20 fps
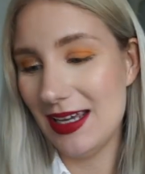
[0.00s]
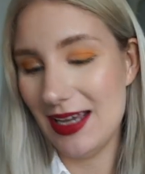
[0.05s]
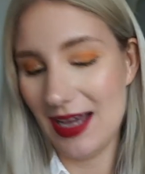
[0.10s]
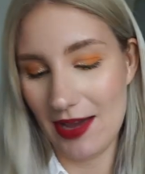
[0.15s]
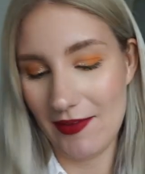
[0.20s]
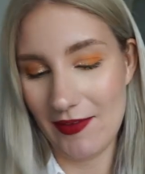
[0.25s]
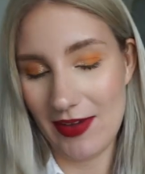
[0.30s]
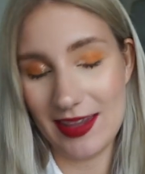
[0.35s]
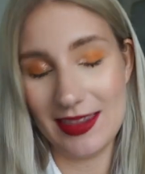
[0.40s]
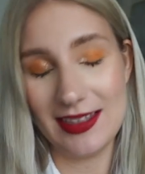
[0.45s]

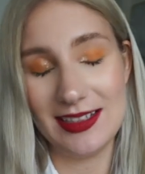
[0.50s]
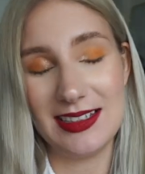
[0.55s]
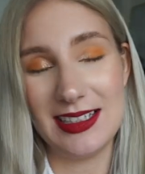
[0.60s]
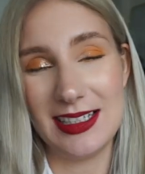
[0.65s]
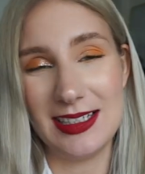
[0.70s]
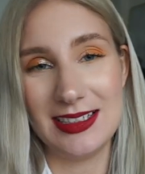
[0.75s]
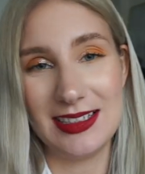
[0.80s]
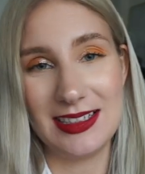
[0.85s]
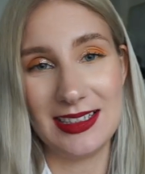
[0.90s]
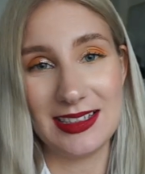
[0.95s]
I've had this
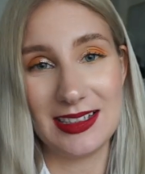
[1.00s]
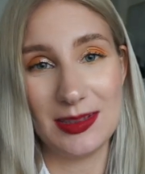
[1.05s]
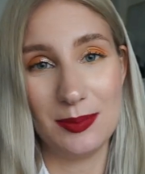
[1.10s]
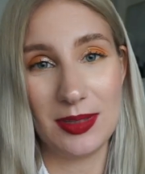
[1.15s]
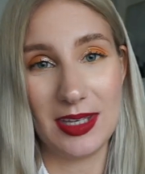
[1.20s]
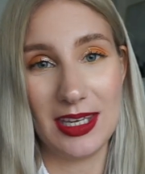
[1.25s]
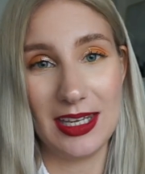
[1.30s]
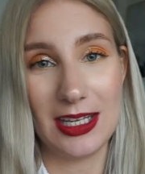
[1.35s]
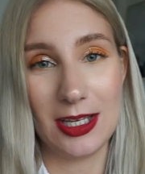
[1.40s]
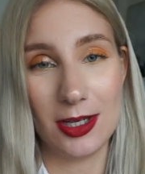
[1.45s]
in since the
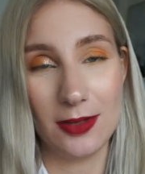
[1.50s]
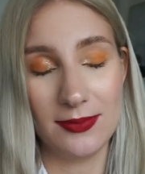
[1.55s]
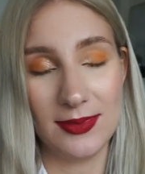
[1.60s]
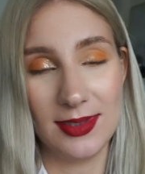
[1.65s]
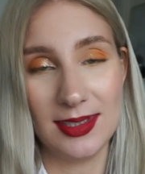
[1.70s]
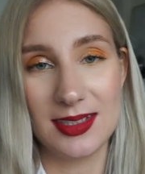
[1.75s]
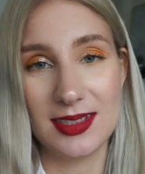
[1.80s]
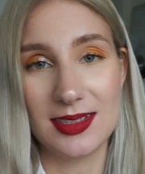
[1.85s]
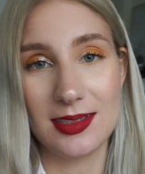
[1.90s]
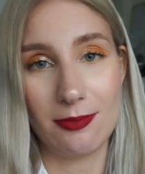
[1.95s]
beginning of
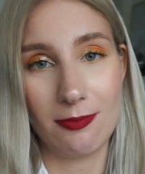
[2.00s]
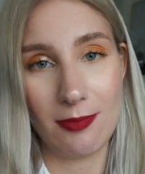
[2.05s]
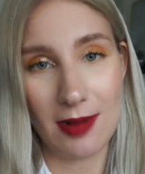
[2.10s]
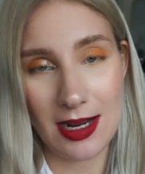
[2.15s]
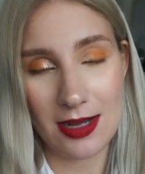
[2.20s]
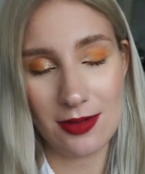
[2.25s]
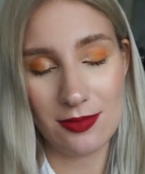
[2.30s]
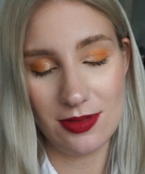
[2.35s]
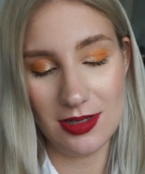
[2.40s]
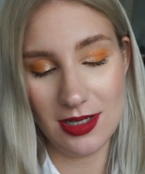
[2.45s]
this
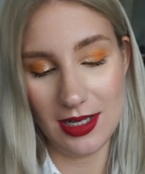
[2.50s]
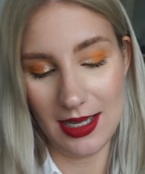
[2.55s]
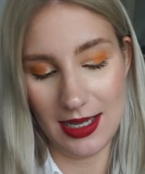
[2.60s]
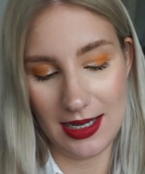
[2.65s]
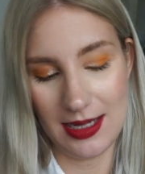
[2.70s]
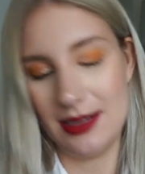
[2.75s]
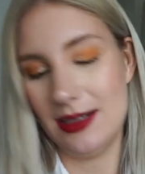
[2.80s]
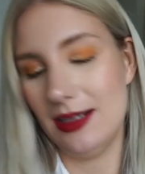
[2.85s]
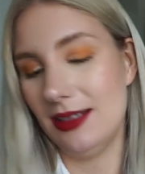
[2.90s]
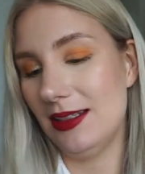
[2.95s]
round,
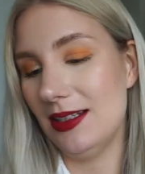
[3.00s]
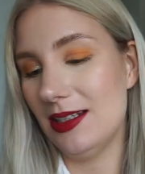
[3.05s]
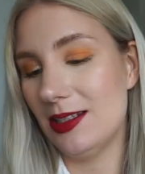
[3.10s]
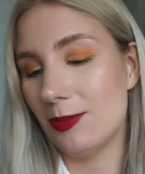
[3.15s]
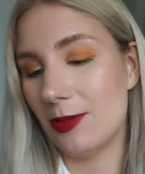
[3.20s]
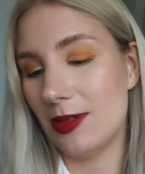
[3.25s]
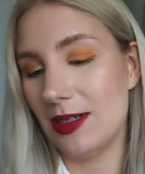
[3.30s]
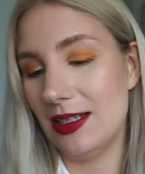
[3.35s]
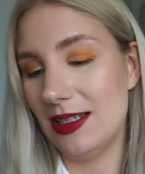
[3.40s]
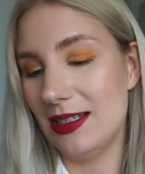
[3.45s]
and this
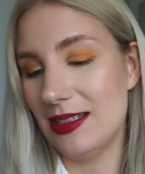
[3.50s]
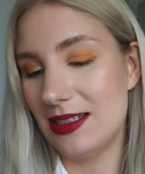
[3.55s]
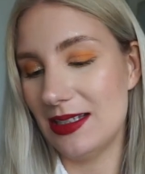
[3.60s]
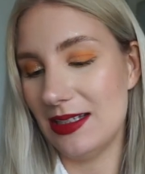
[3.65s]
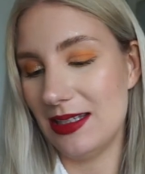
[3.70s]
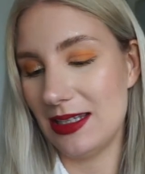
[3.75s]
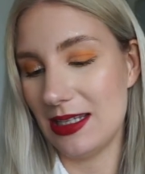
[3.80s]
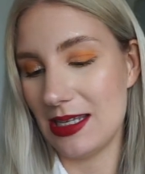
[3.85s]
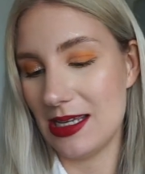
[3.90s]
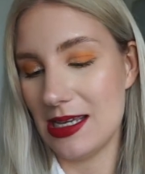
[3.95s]
one is
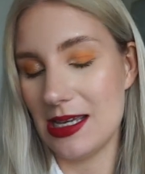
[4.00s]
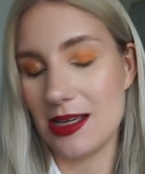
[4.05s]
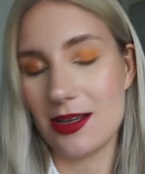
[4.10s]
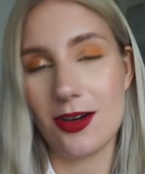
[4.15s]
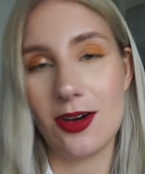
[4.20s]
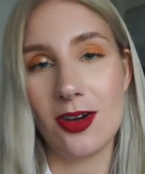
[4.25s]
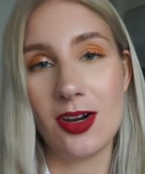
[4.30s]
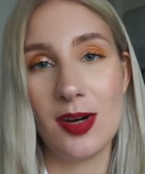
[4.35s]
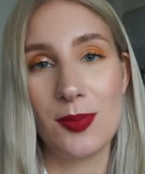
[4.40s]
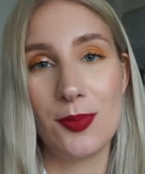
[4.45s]
the
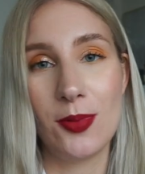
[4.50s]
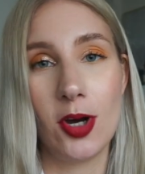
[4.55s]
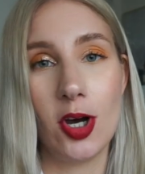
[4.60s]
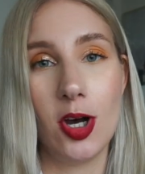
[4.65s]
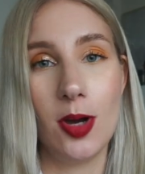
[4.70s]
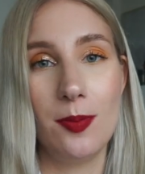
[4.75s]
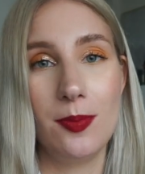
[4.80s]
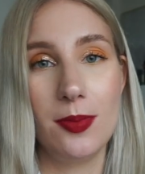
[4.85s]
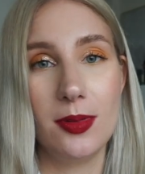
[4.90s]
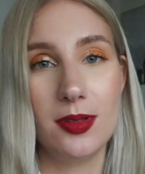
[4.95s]

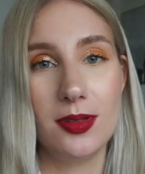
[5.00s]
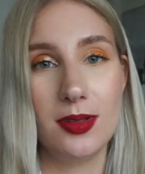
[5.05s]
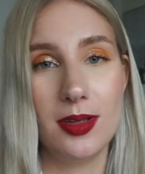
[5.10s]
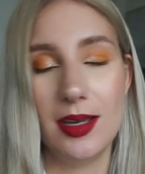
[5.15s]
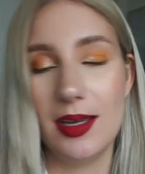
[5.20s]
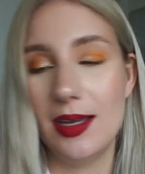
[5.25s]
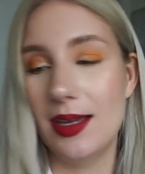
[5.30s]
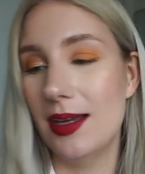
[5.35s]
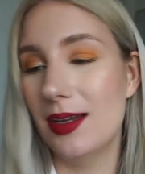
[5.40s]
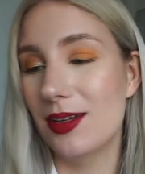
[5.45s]
ColourPop
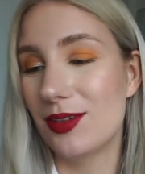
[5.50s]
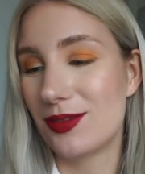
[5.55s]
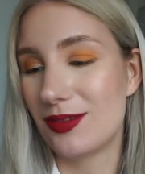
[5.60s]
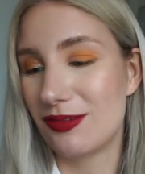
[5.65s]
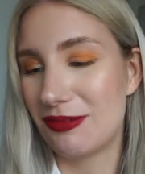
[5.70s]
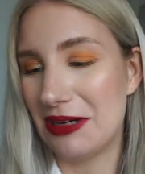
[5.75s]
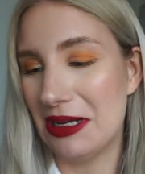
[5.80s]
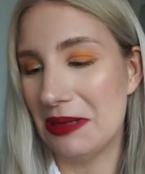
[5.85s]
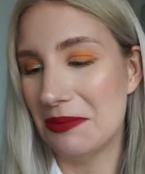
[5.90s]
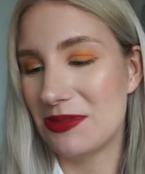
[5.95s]

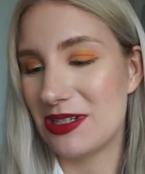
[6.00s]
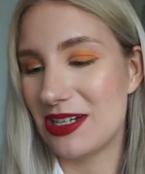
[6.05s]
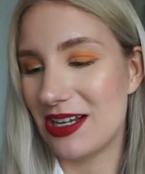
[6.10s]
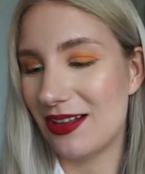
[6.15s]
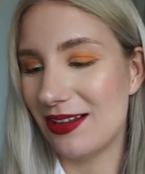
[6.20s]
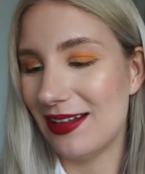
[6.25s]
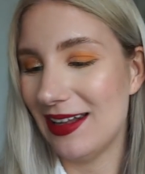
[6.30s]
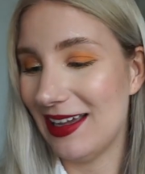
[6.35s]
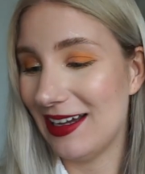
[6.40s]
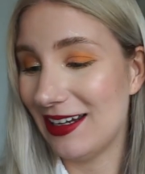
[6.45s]
cream
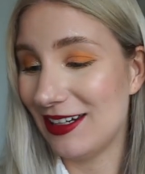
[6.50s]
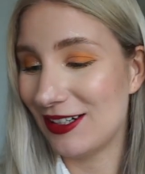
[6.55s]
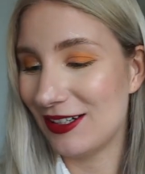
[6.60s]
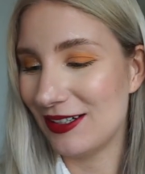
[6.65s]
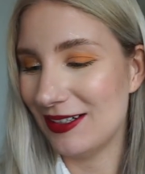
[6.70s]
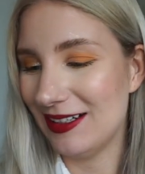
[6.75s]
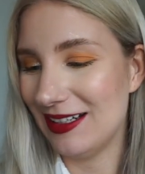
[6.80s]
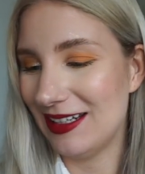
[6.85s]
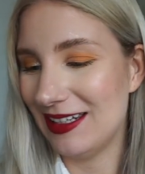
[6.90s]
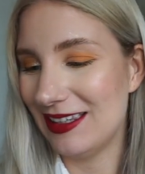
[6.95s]
gel
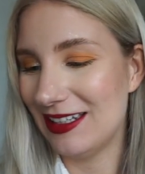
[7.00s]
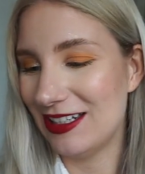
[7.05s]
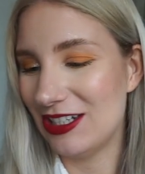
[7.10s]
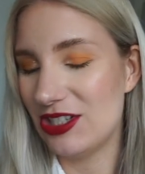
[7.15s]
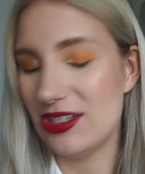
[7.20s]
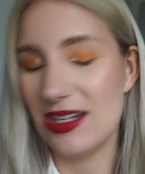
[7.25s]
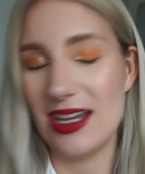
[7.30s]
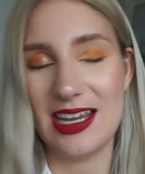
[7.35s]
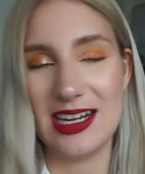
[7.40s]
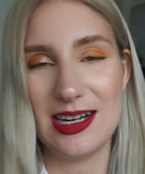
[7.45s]
liner in the
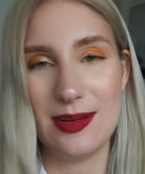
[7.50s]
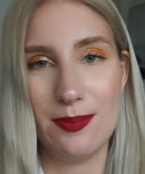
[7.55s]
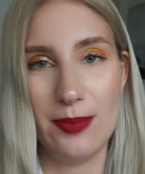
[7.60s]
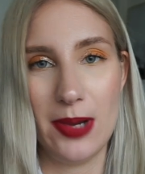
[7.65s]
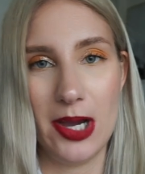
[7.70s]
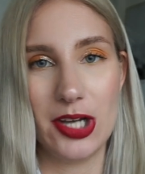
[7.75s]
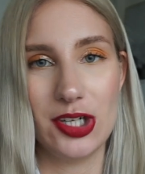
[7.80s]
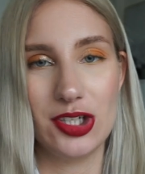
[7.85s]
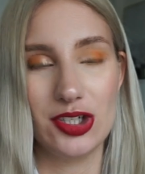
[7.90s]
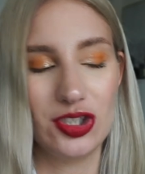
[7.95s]
shade
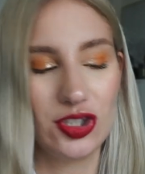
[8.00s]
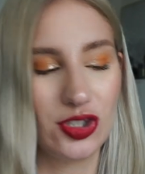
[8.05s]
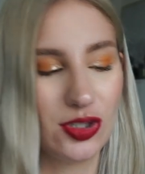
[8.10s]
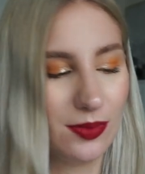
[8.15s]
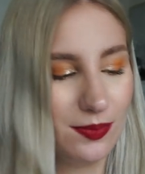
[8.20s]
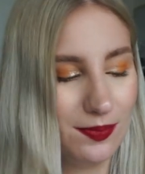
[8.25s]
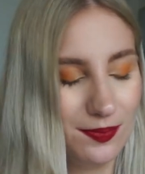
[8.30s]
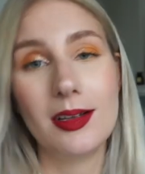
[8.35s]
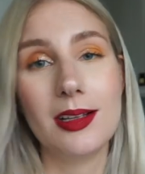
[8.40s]
Punch.